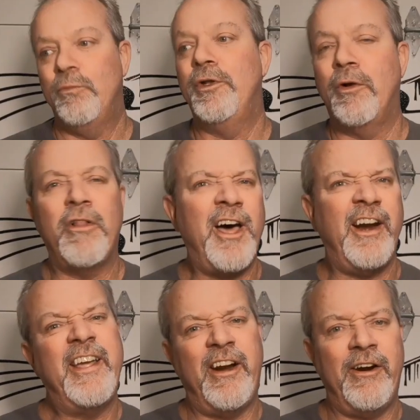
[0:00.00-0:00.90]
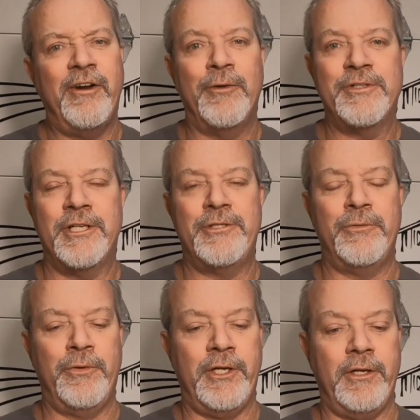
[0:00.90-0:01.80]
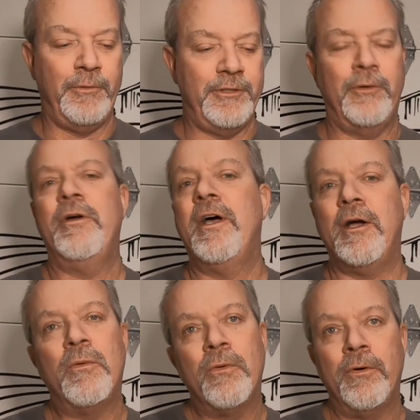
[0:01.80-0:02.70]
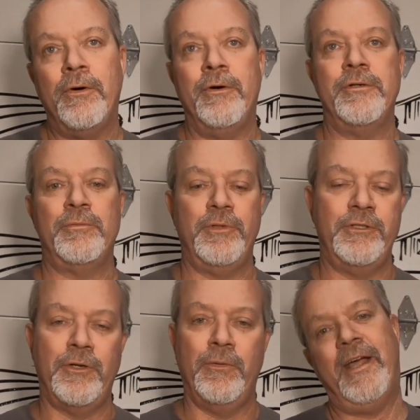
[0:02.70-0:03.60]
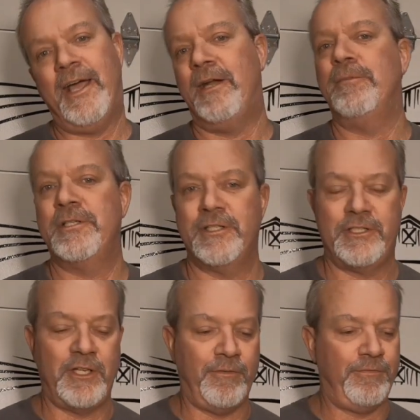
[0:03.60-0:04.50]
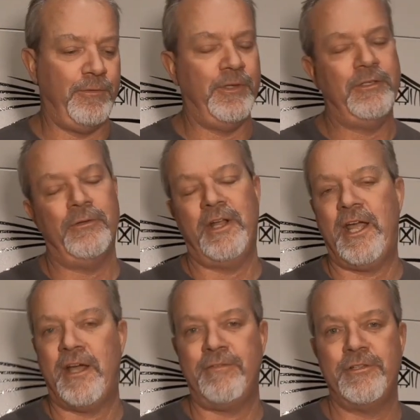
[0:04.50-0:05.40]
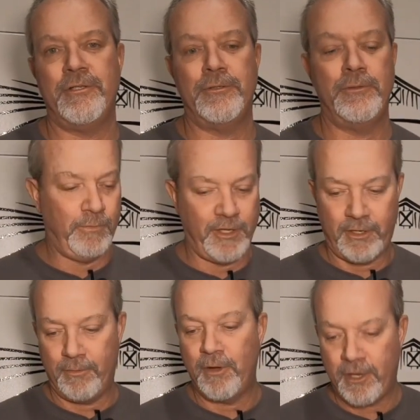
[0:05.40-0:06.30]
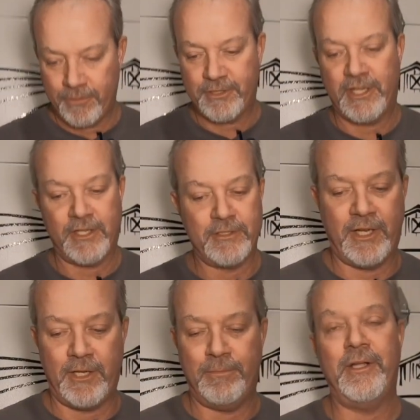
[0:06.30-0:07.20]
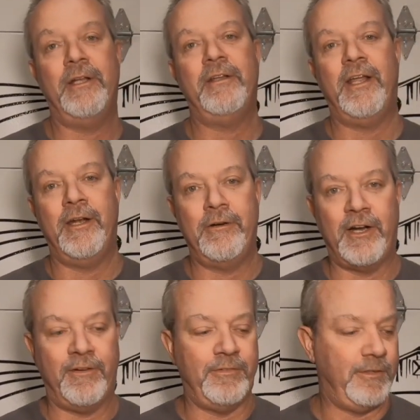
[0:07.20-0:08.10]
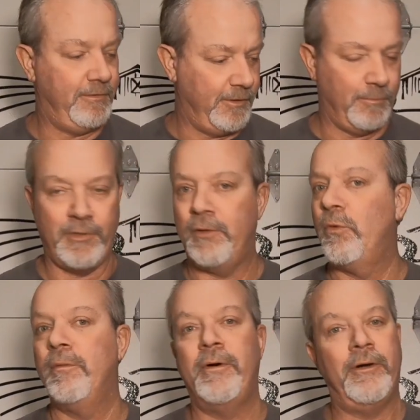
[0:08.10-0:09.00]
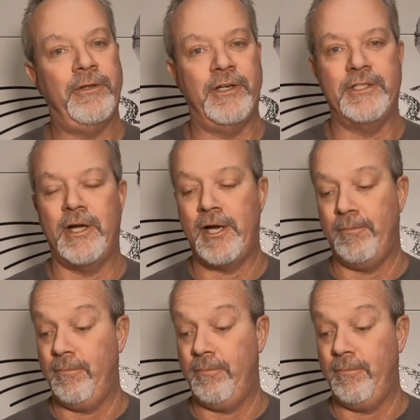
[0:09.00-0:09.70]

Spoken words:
You know, a lot of care goes into it. We don't cut corners. We don't add a bunch of stuff that we don't have to. Like our motto says, hand-picked, handcrafted, you know, make one barrel at a time.